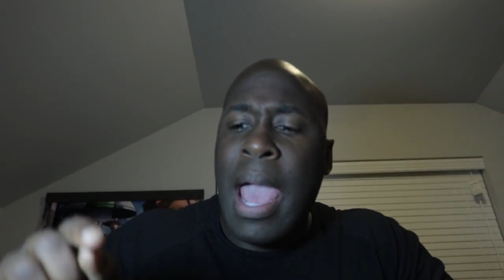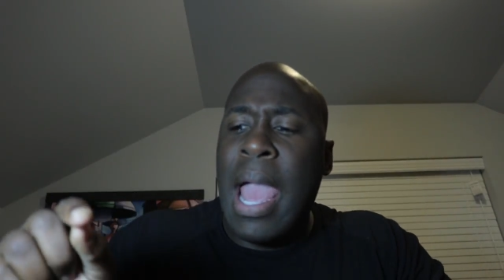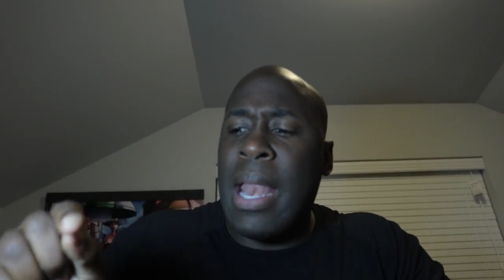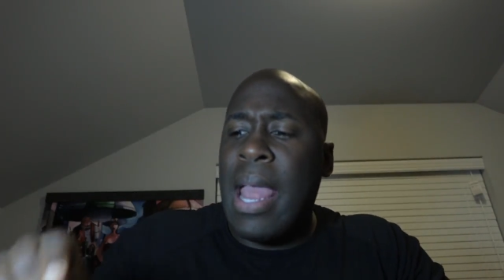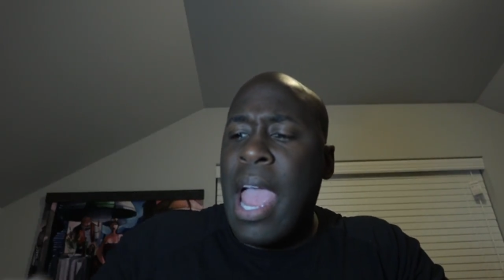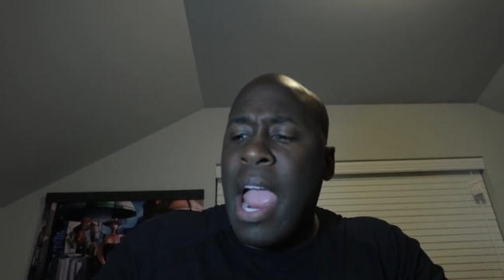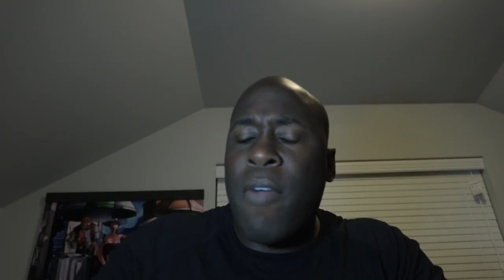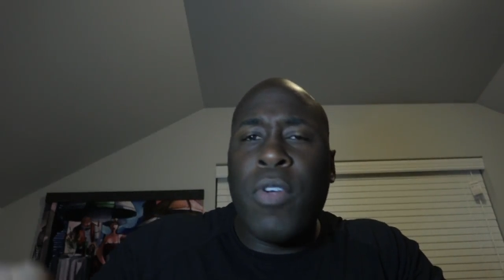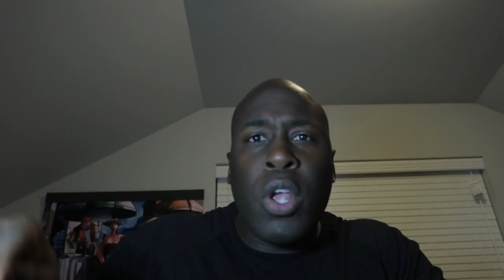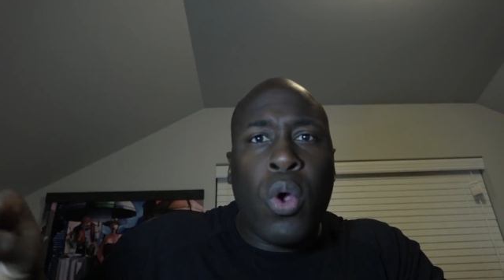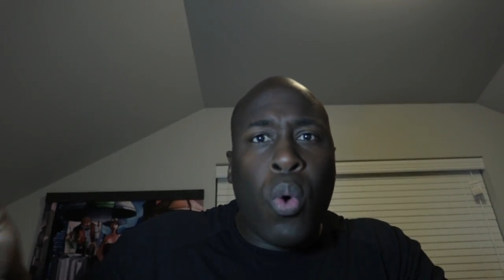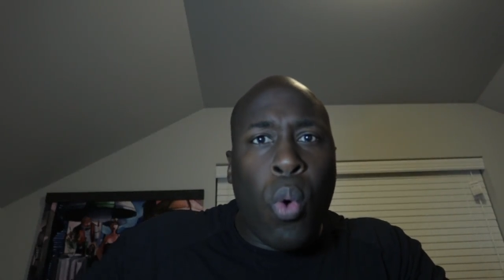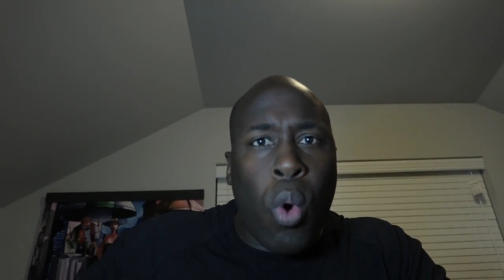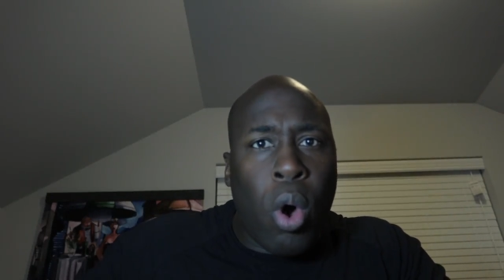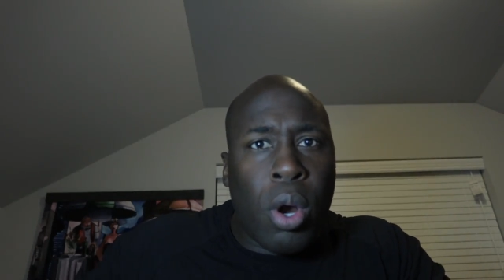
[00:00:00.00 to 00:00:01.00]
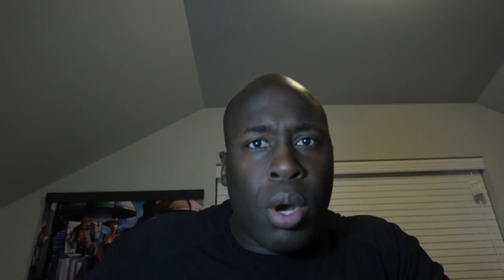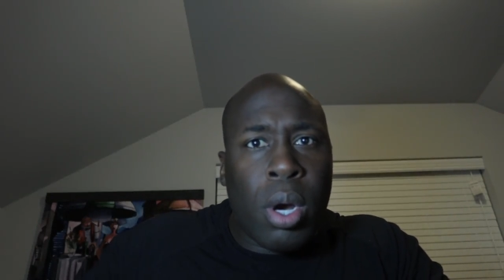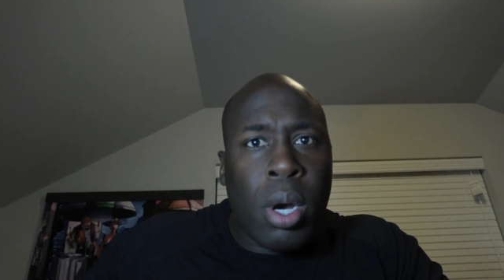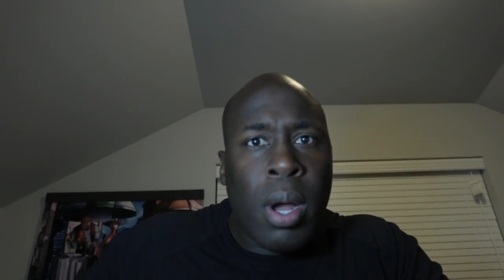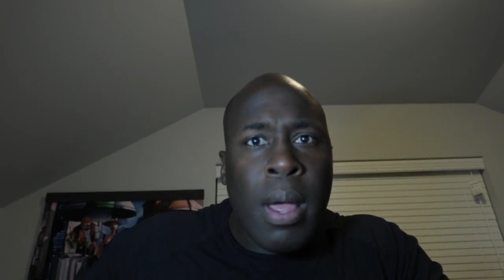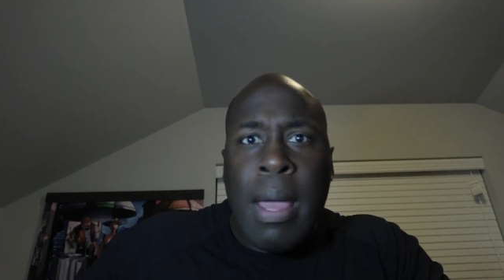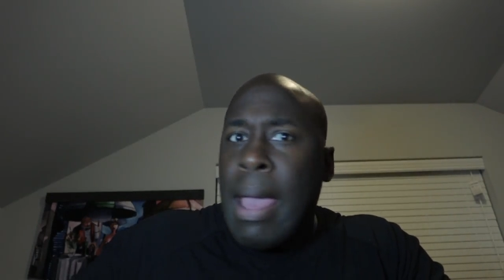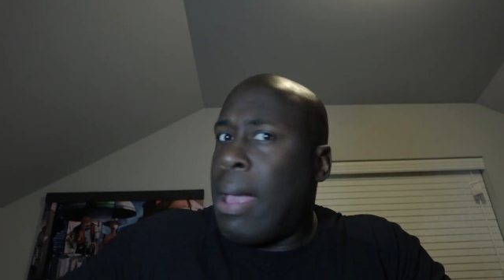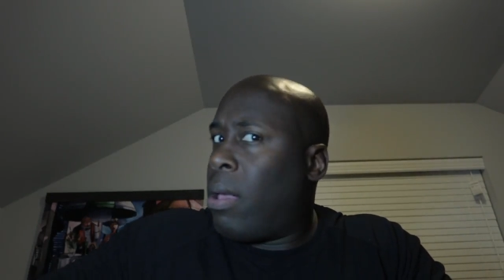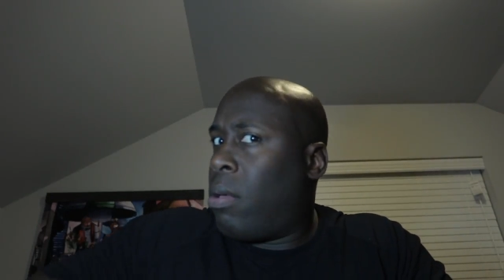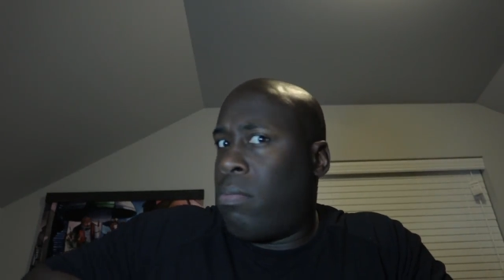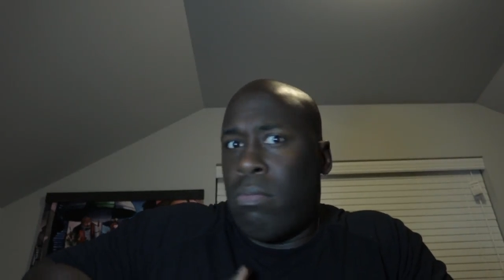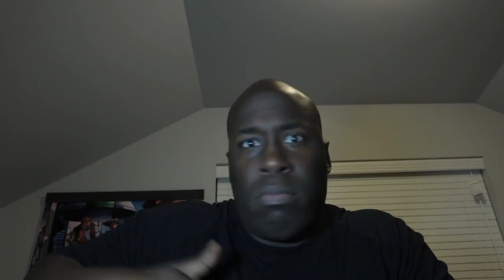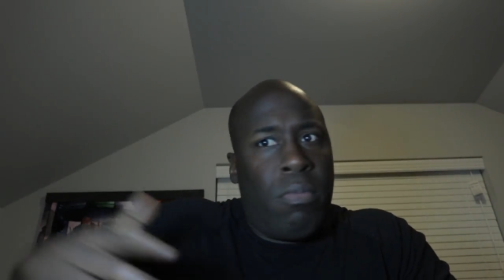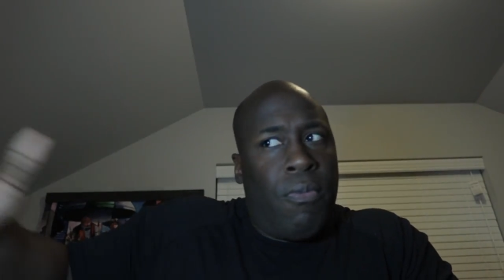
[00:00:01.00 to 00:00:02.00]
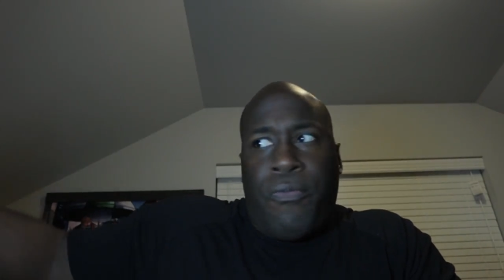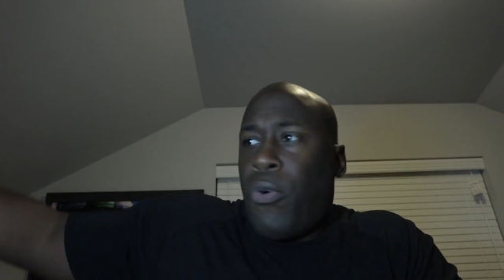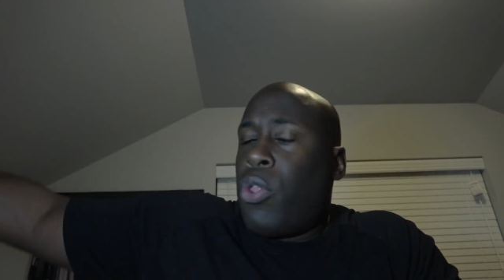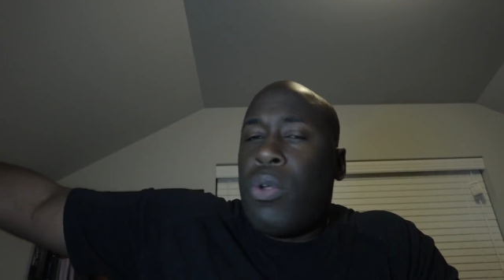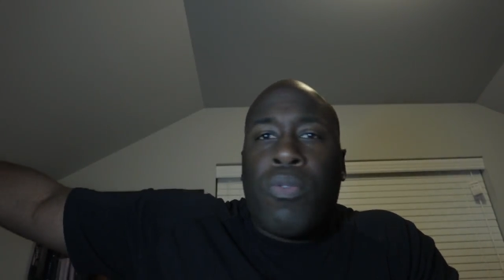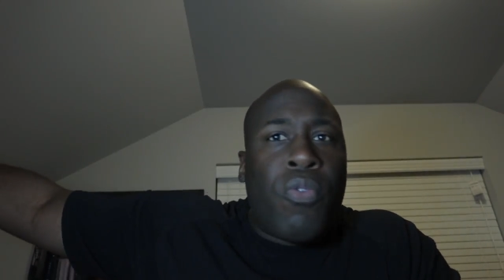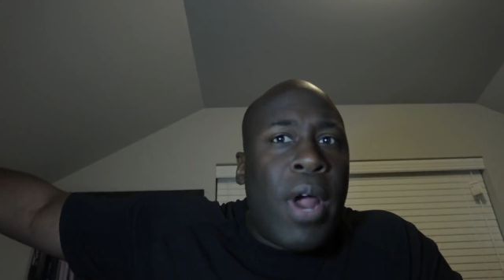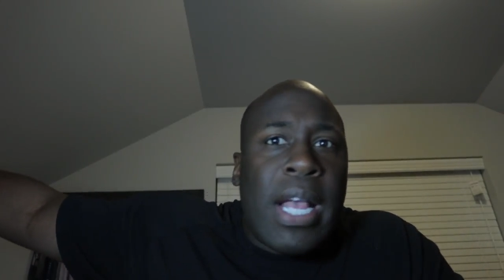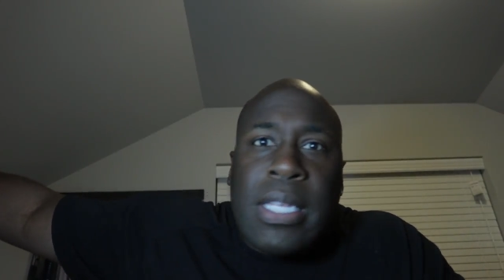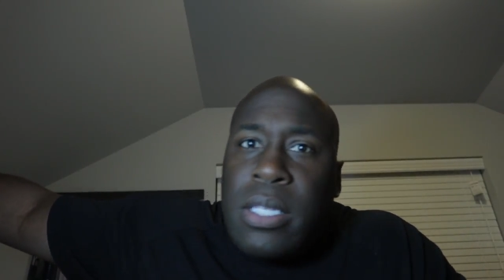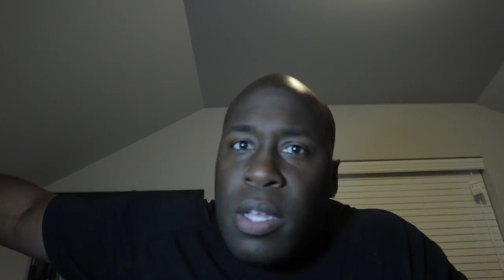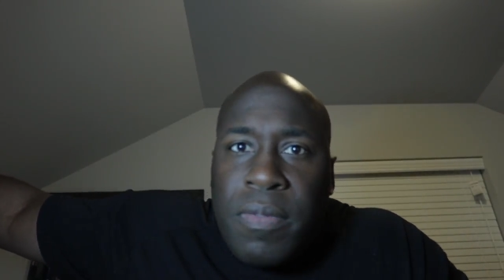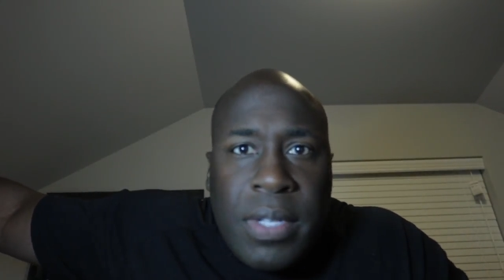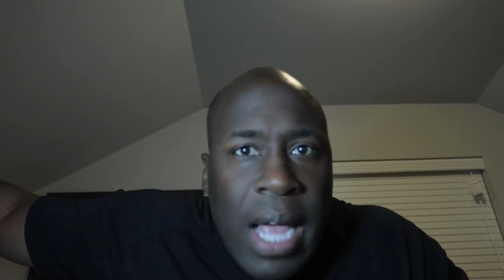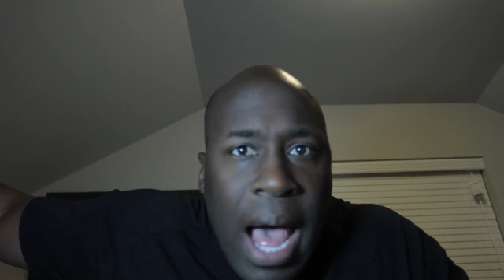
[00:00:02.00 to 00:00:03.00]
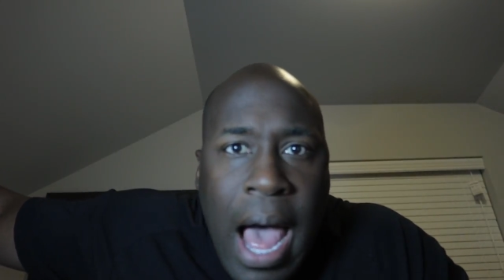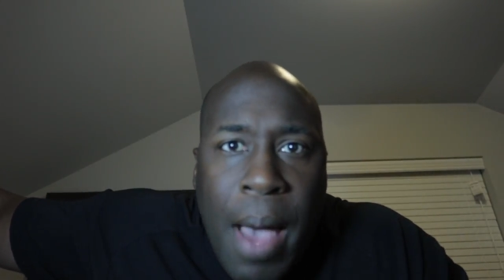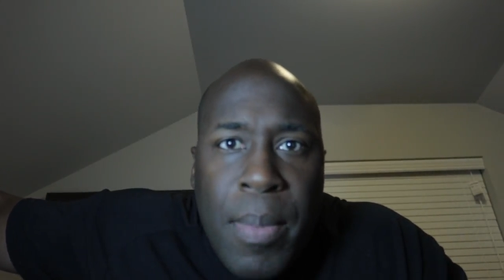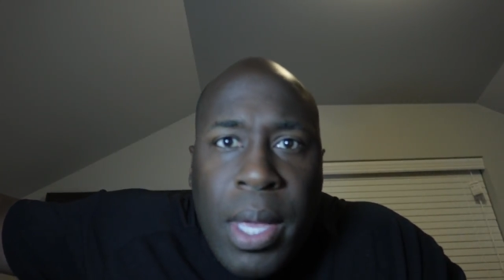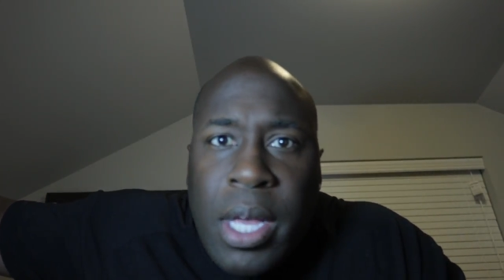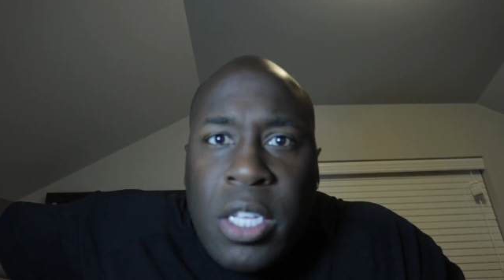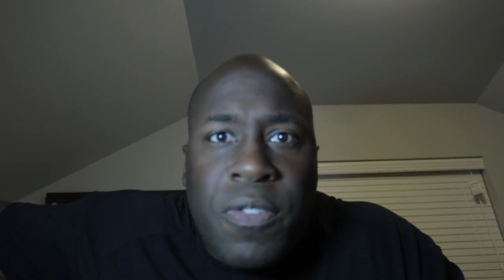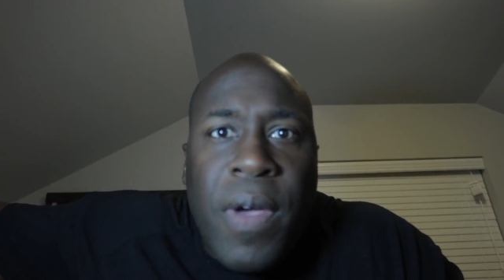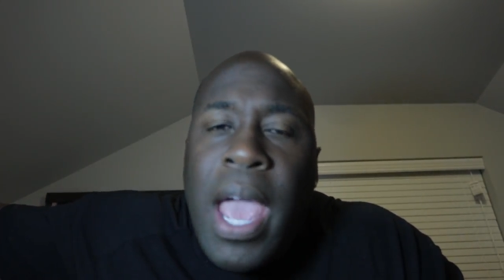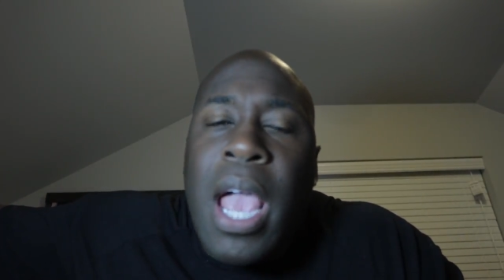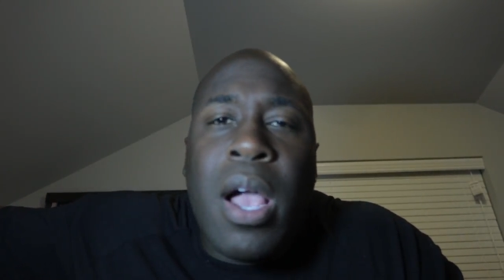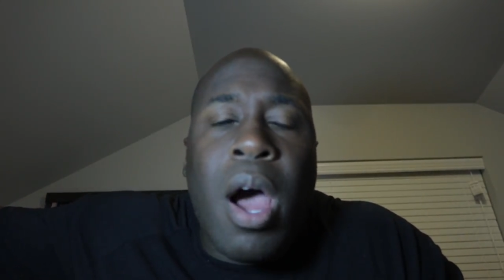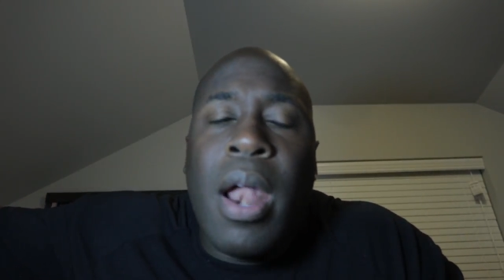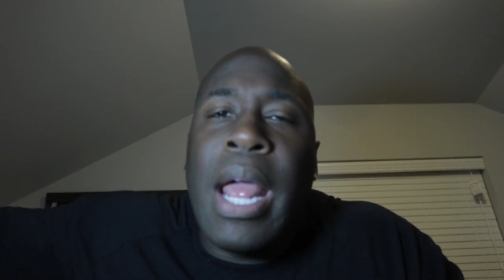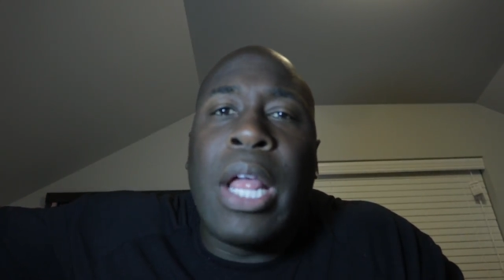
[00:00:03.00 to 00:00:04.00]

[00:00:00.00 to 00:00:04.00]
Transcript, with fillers: And every quarter for the rest of time, because Vanguard